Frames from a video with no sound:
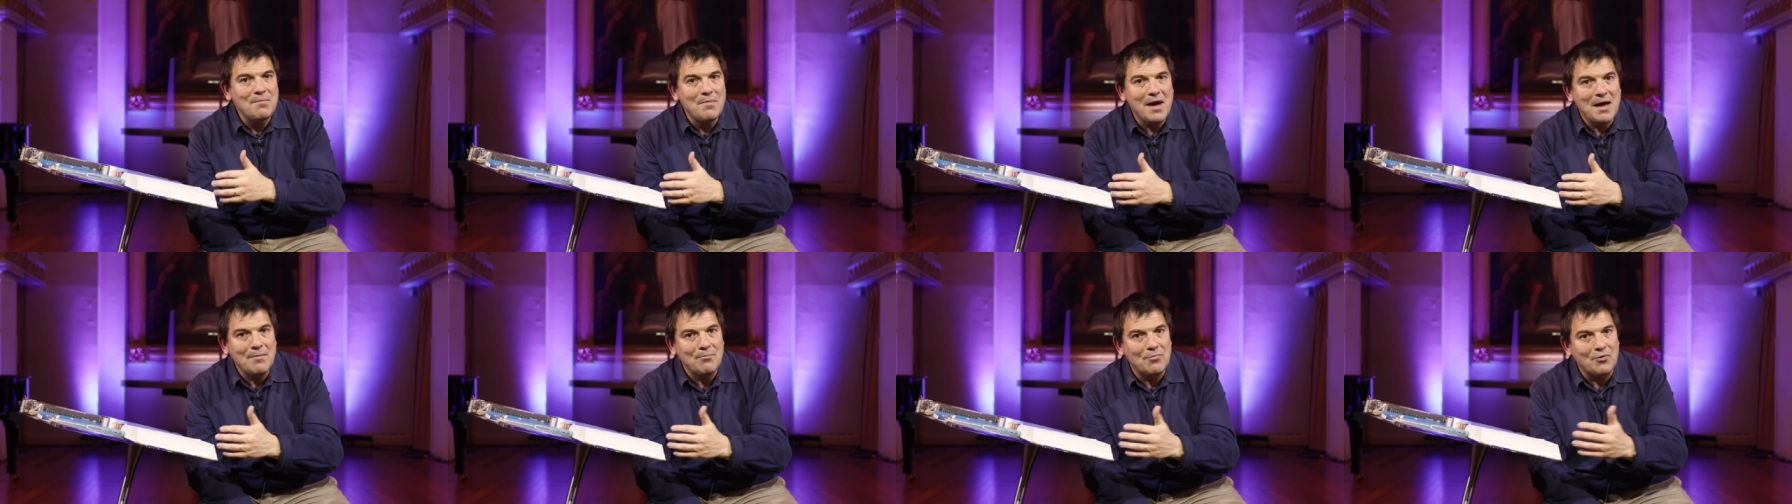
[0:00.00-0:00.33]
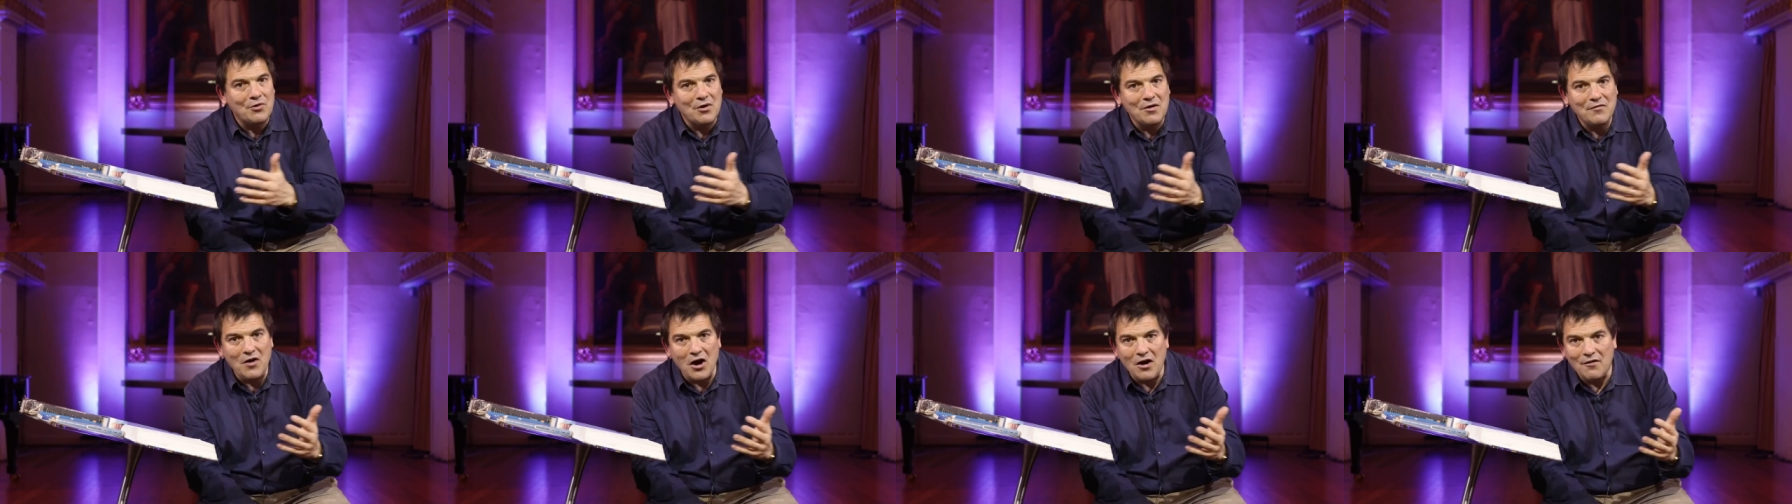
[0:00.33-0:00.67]

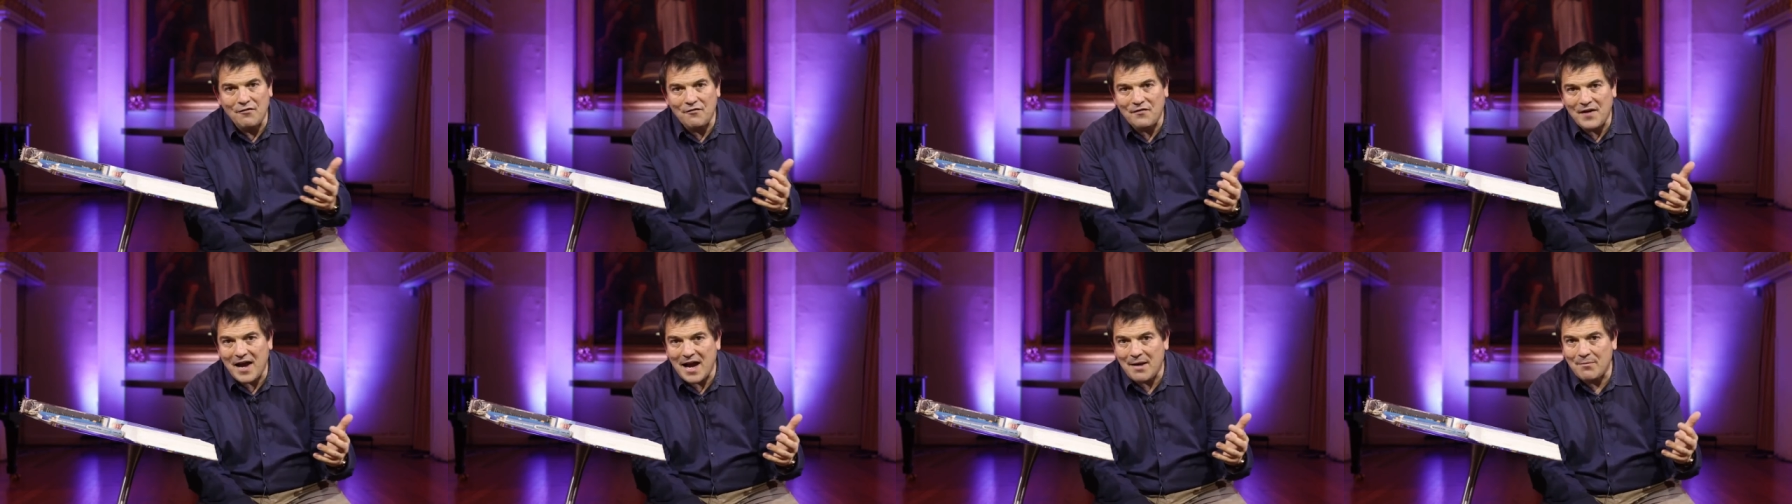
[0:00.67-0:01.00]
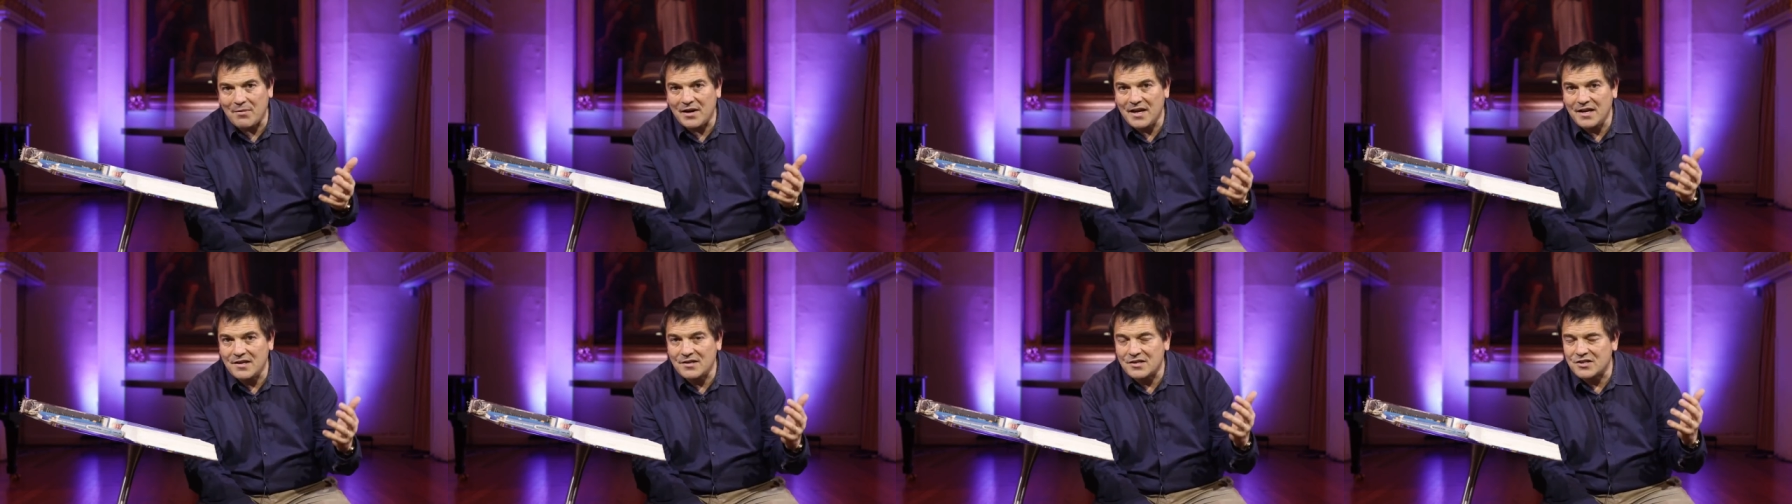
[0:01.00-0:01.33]
member of our
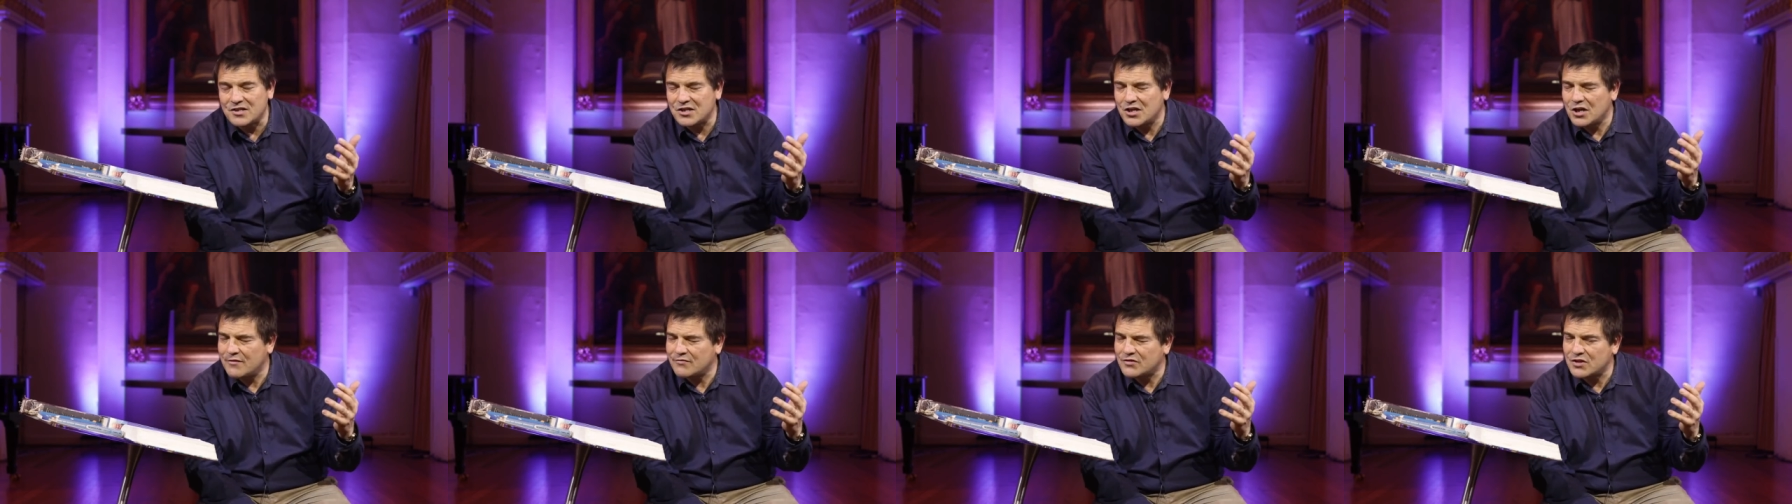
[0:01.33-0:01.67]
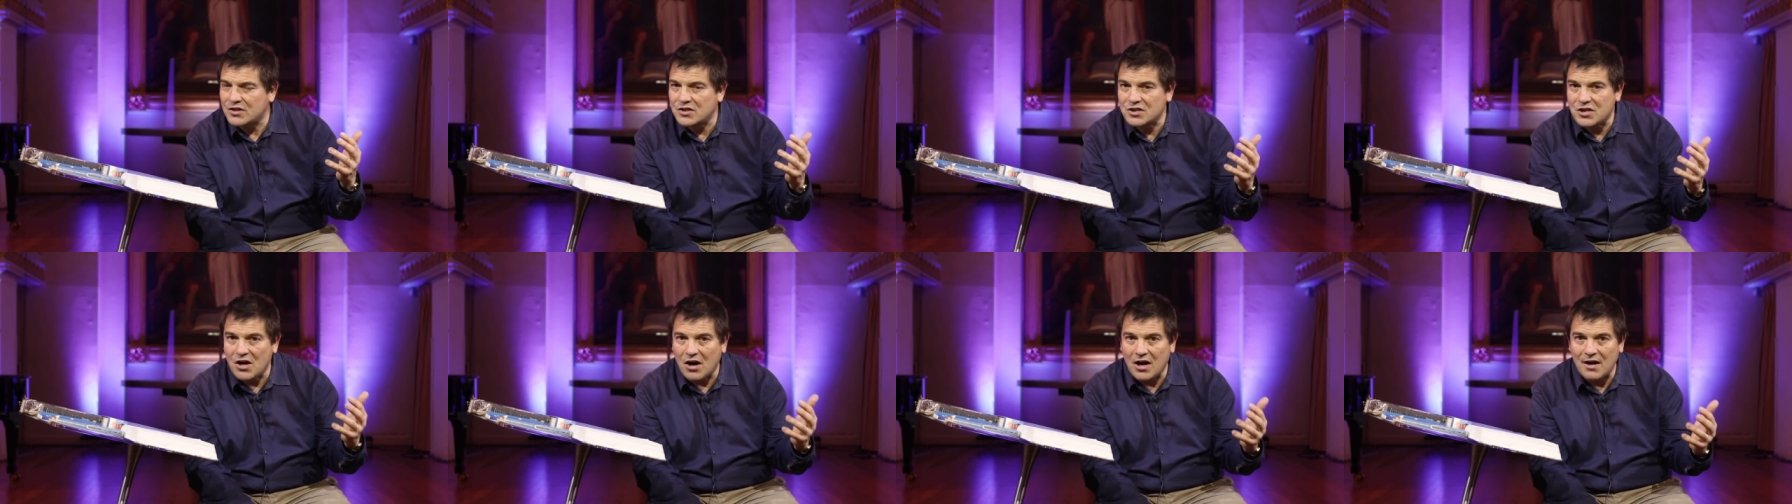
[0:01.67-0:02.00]
family, deserve
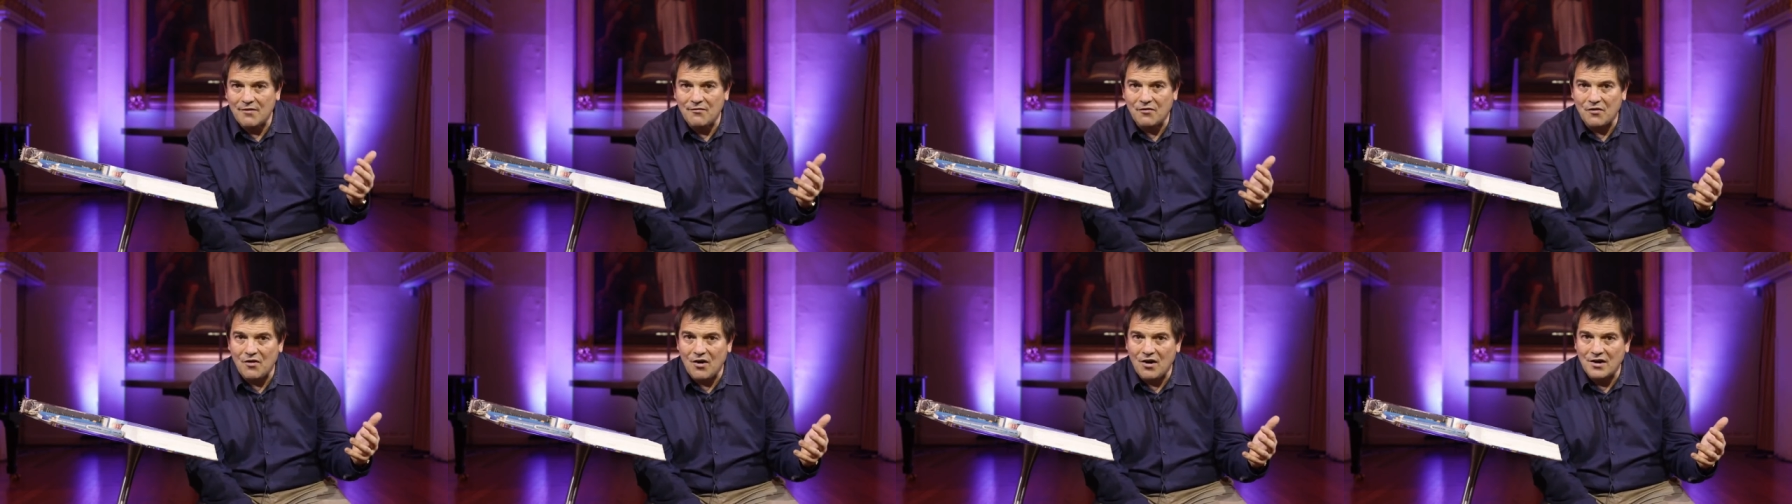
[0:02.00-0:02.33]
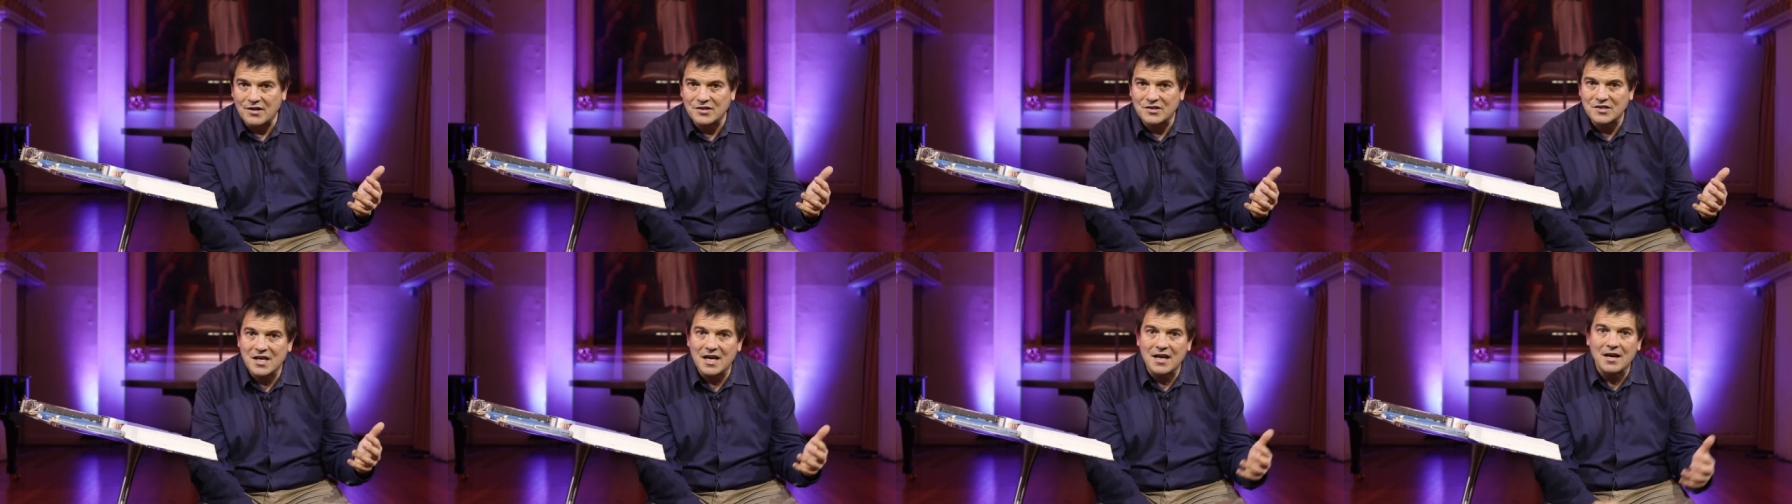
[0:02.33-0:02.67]
to die for our
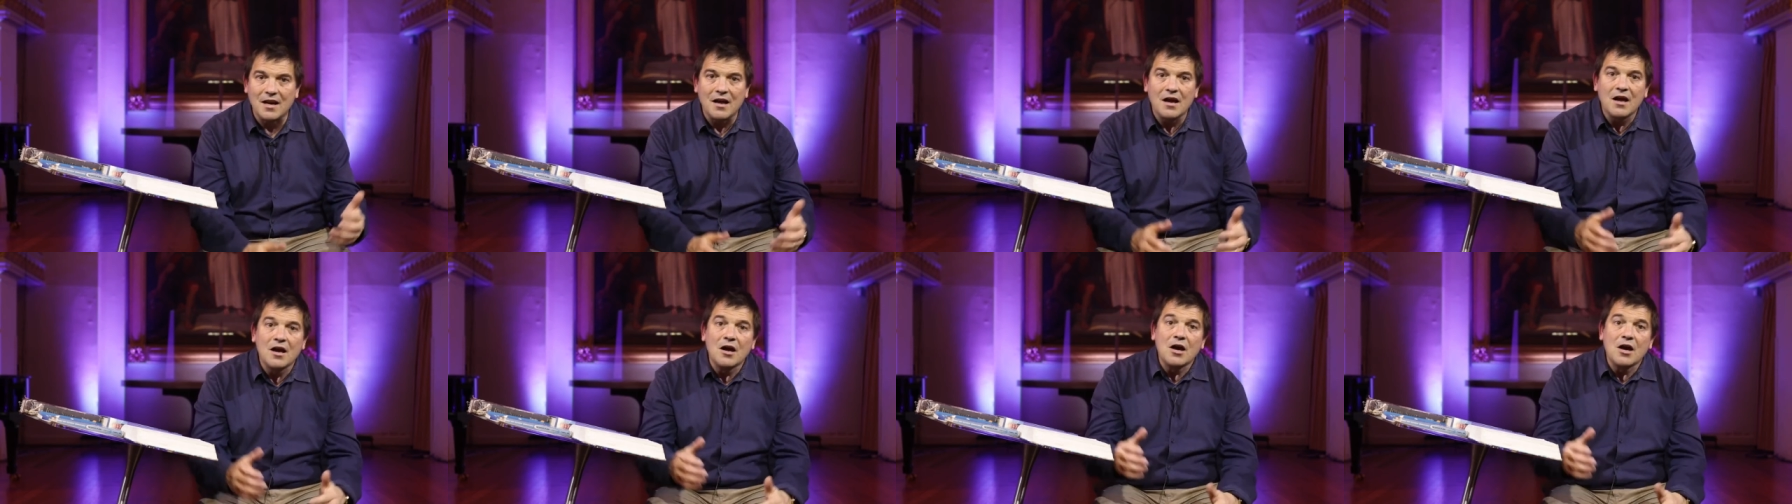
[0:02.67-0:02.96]
sin.